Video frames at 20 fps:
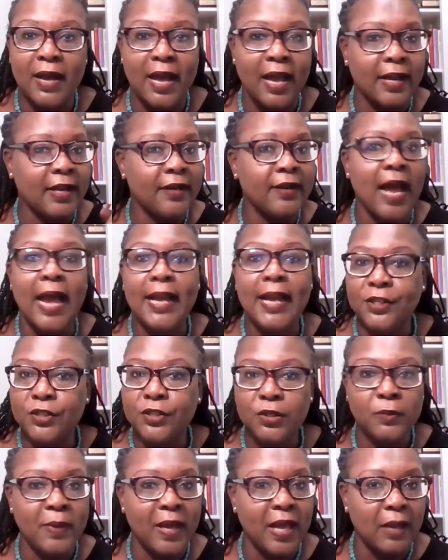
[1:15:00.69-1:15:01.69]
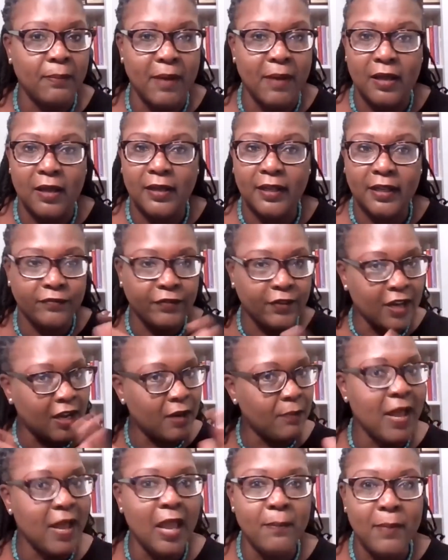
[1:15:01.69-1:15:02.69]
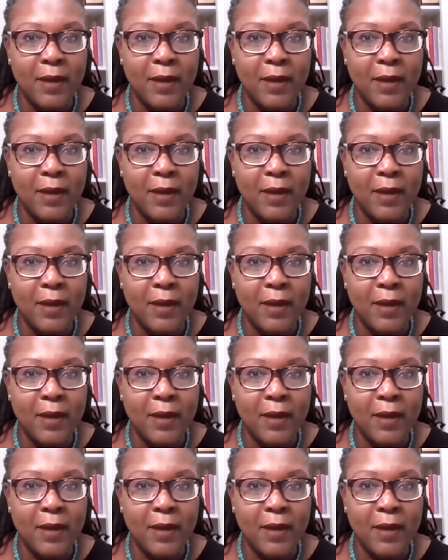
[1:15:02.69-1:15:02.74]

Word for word: I can I can do a PayPal. Like if you got a yeah.